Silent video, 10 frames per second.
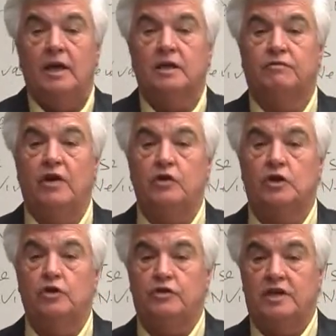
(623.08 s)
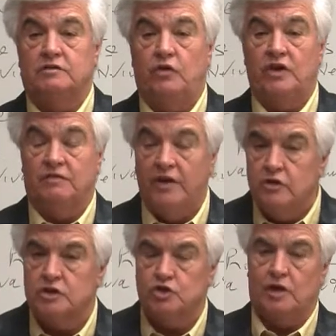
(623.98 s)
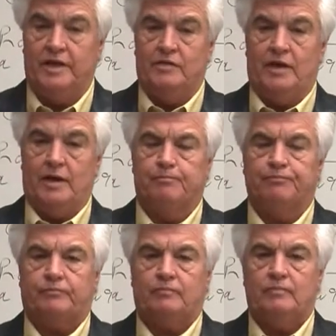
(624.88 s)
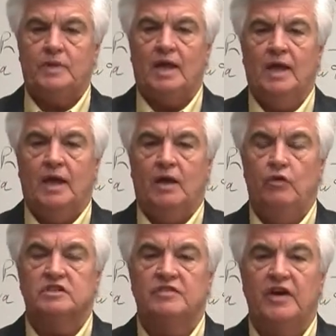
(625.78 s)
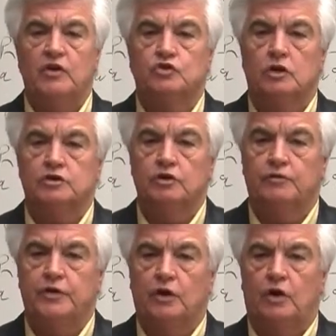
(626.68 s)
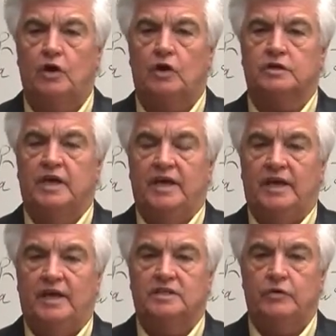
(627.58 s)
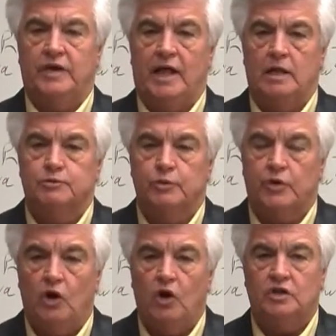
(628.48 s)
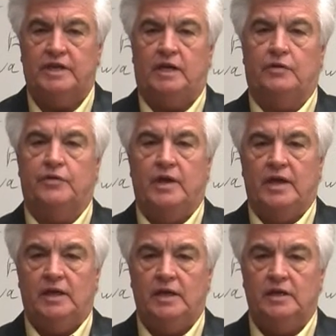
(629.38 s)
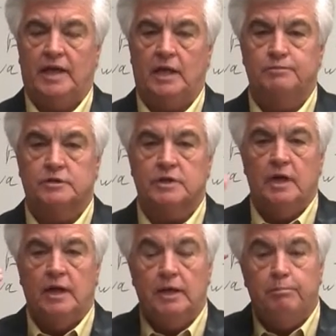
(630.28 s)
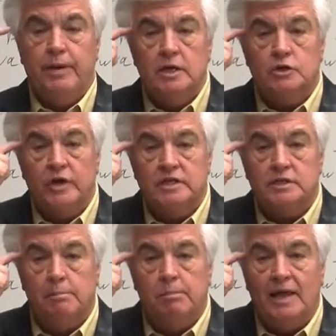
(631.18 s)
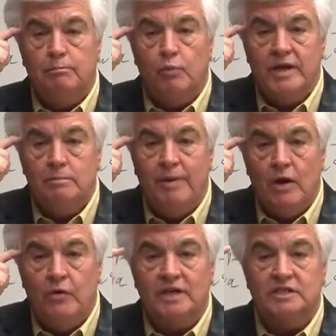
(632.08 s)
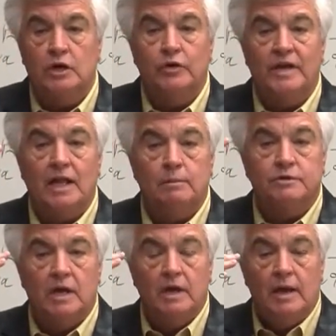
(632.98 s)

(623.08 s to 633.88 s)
It's very good. There's resveratrol in there. And resveratrol is good for your heart. So it helps with heart health. It helps, it penetrates the blood-brain barrier. So it helps